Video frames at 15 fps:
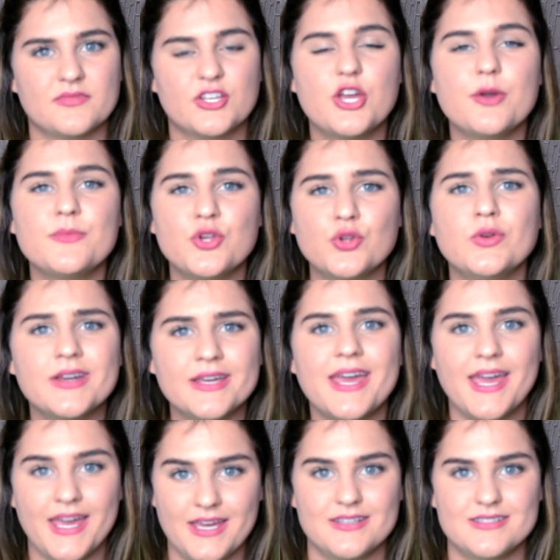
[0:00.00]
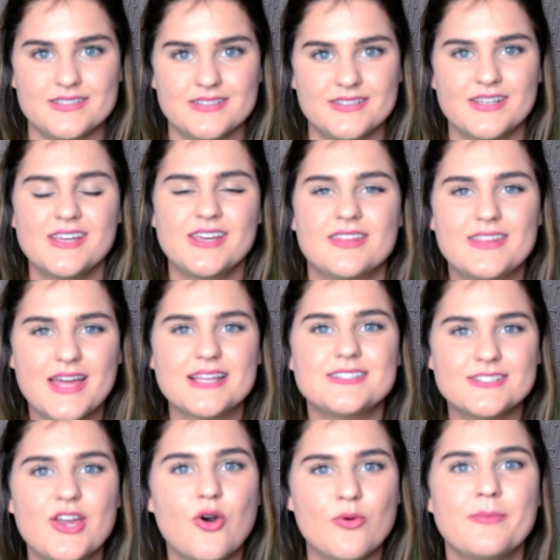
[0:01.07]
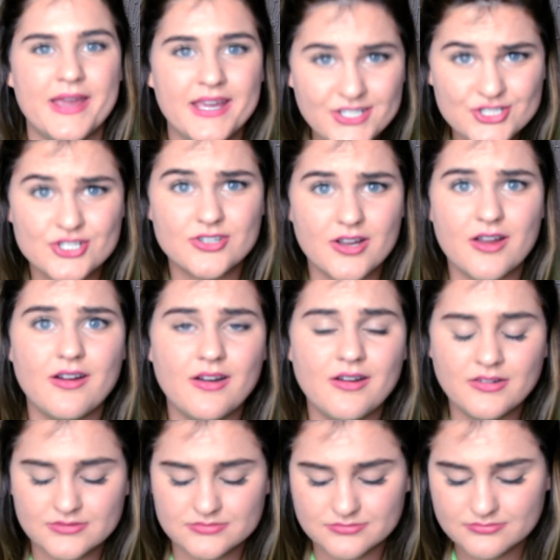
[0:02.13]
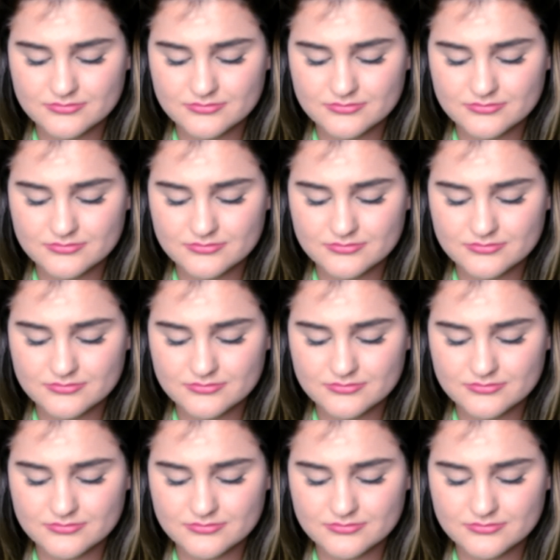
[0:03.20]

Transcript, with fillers: Communicate. That's your major, girl.